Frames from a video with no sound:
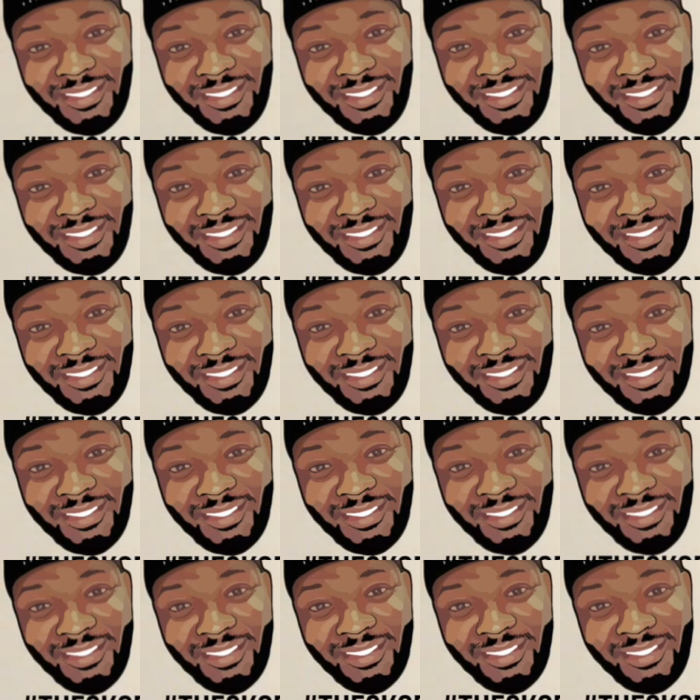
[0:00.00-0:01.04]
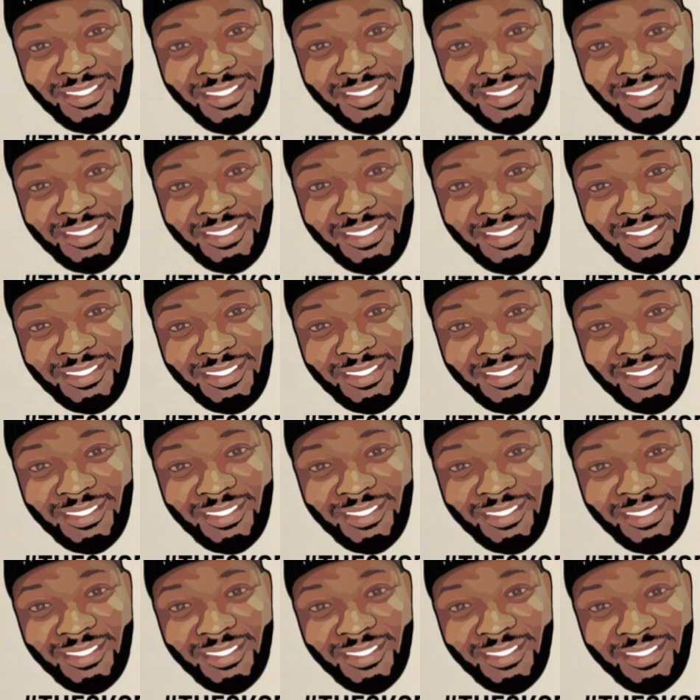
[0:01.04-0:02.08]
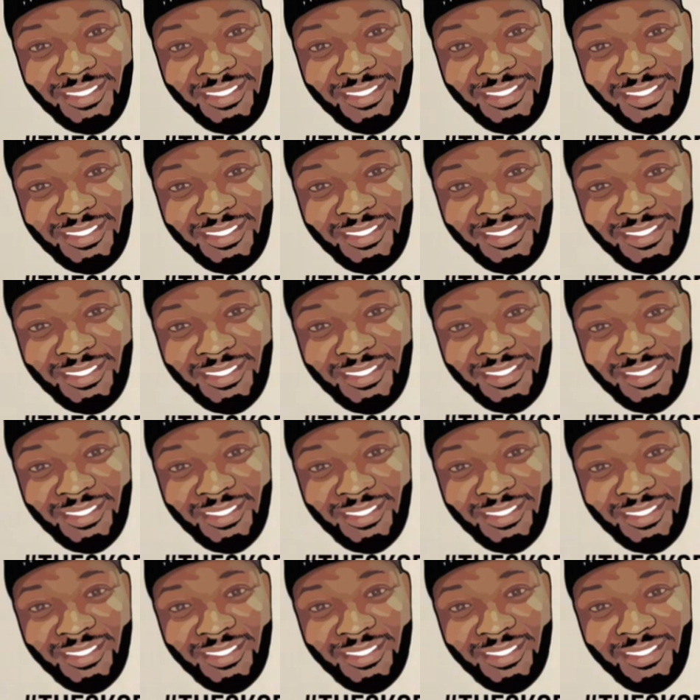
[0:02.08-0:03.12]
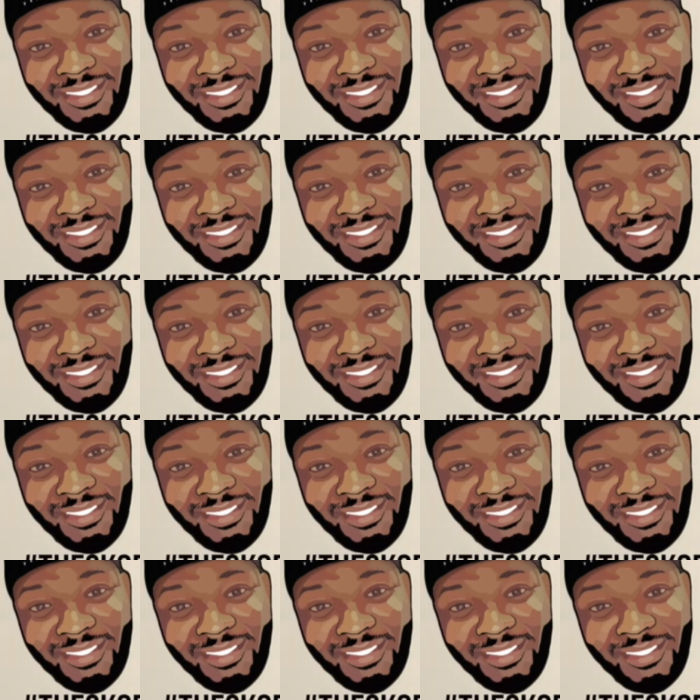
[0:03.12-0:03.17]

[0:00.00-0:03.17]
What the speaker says: (silent)